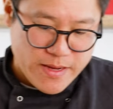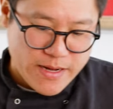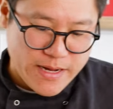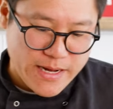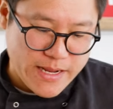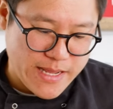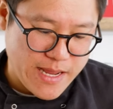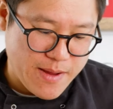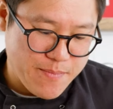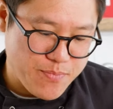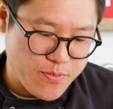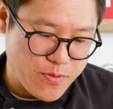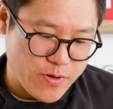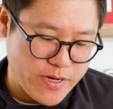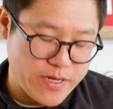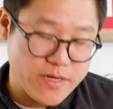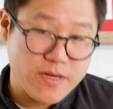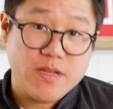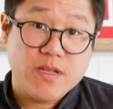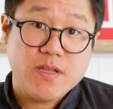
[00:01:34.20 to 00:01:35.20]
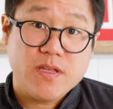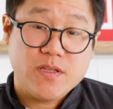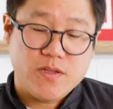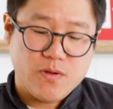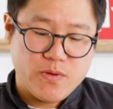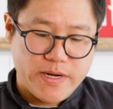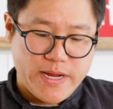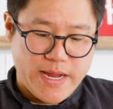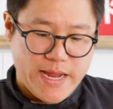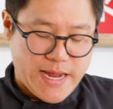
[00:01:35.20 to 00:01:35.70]
and at that point you
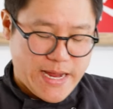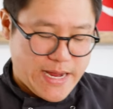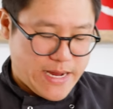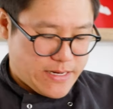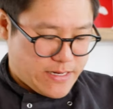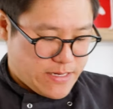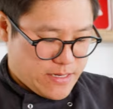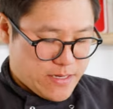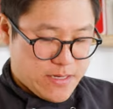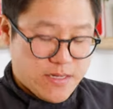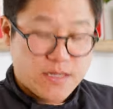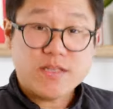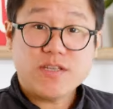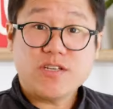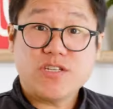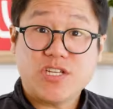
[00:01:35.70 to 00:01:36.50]
want to add your